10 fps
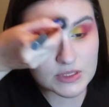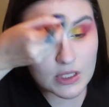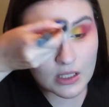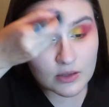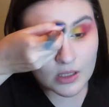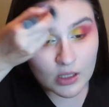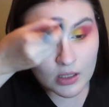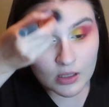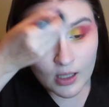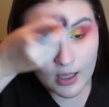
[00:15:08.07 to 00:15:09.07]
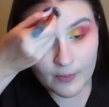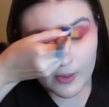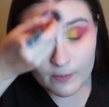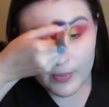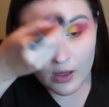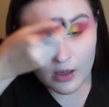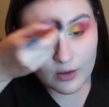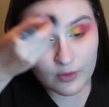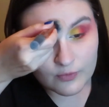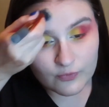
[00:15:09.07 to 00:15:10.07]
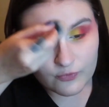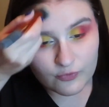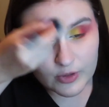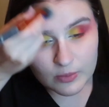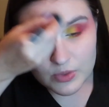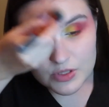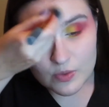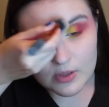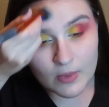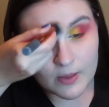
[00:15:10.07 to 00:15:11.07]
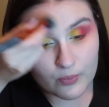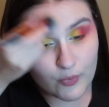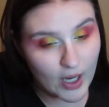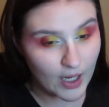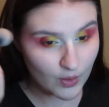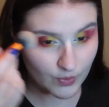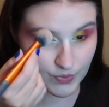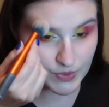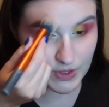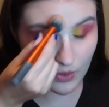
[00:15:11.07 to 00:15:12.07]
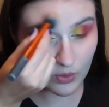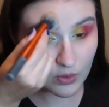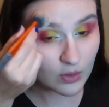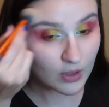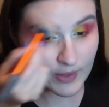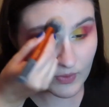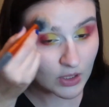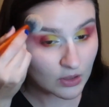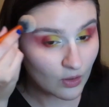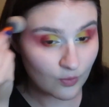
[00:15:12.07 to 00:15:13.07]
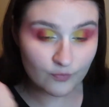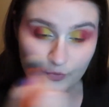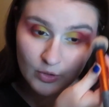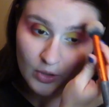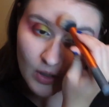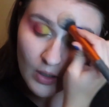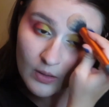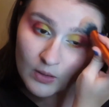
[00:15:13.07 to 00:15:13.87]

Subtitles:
and then up above in between my brows, and then over